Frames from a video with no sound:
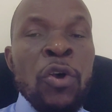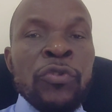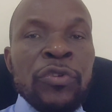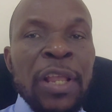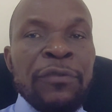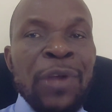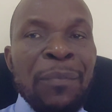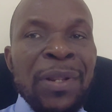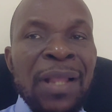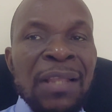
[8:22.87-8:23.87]
Successful
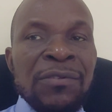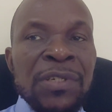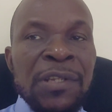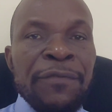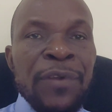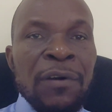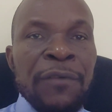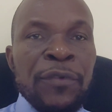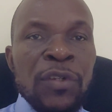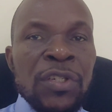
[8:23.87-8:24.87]
applicants receive
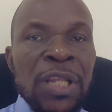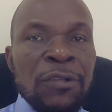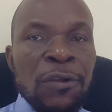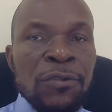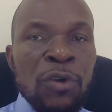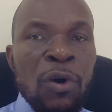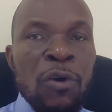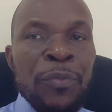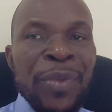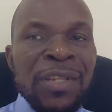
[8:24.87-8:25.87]
refugee status or
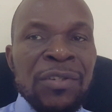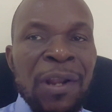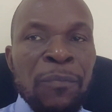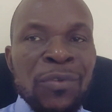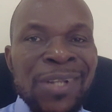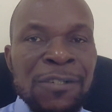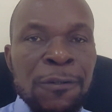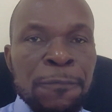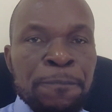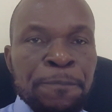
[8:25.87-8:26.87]
humanitarian protection.